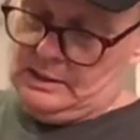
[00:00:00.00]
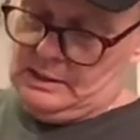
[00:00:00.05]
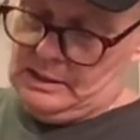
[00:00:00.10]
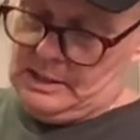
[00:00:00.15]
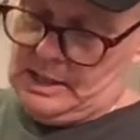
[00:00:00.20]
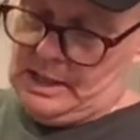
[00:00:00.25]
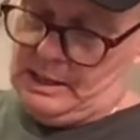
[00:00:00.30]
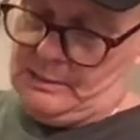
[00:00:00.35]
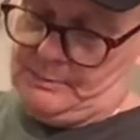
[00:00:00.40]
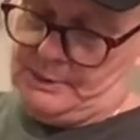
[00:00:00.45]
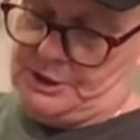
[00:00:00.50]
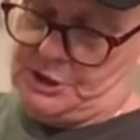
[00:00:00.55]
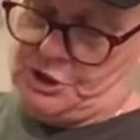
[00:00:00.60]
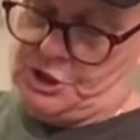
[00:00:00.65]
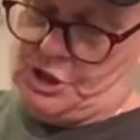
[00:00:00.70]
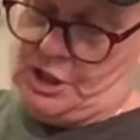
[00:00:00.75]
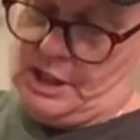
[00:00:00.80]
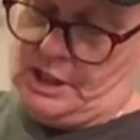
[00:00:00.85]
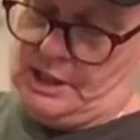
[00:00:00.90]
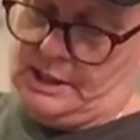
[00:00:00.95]
how much
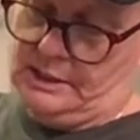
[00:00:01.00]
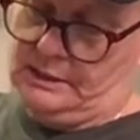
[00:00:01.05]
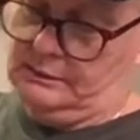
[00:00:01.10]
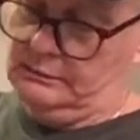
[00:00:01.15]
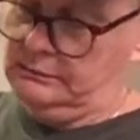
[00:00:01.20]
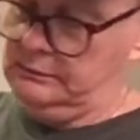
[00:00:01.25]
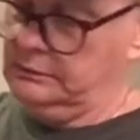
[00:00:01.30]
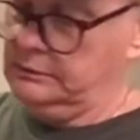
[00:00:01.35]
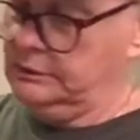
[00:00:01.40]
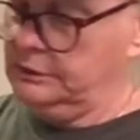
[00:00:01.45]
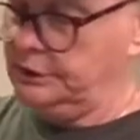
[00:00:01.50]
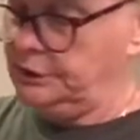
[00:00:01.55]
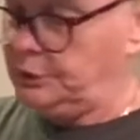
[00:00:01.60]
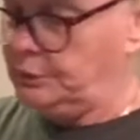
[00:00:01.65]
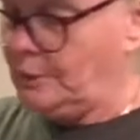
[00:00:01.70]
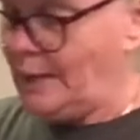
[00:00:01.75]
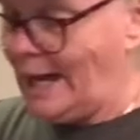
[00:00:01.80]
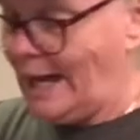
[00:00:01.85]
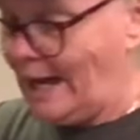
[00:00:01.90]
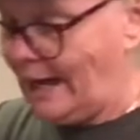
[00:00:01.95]
you
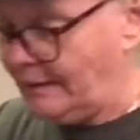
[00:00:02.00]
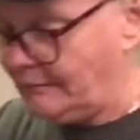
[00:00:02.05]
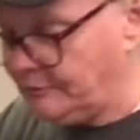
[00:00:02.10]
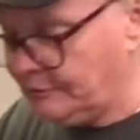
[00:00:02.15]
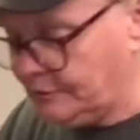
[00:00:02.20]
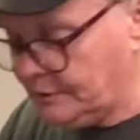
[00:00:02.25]
have.